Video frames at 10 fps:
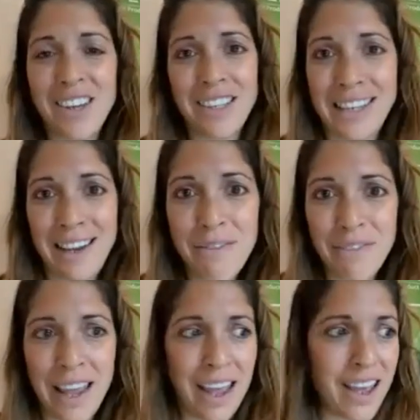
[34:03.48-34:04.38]

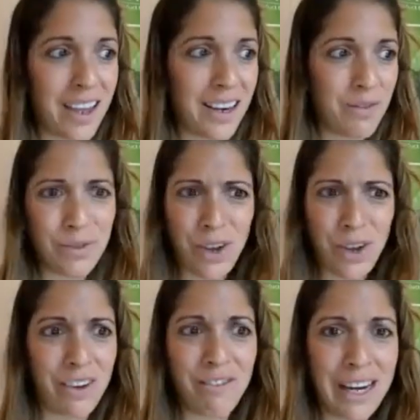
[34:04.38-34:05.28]
loving it, and it was
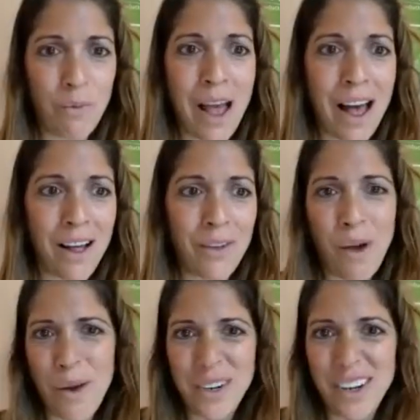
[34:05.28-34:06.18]
going really well.
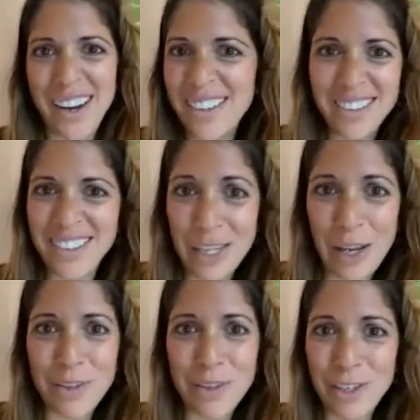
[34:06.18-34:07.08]
Why would I
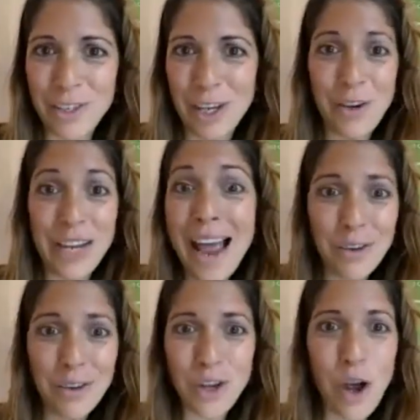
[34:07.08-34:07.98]
slow down
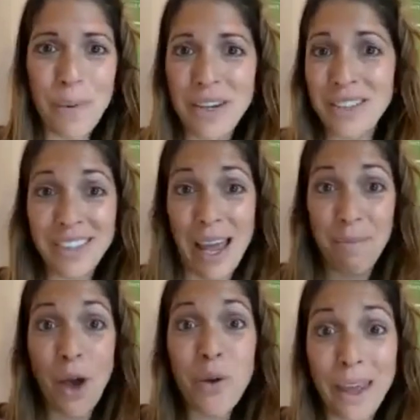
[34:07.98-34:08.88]
or stop? I just kept
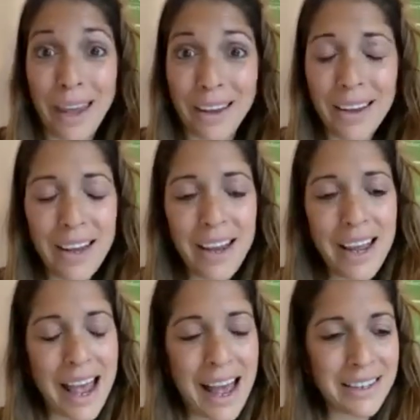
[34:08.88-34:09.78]
going.
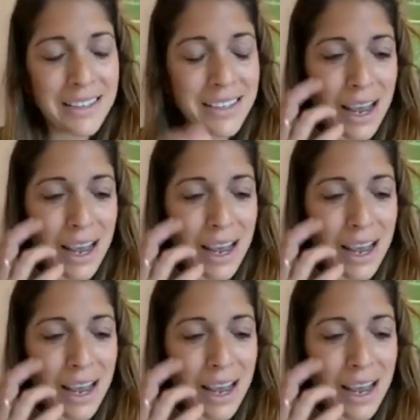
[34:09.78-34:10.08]
And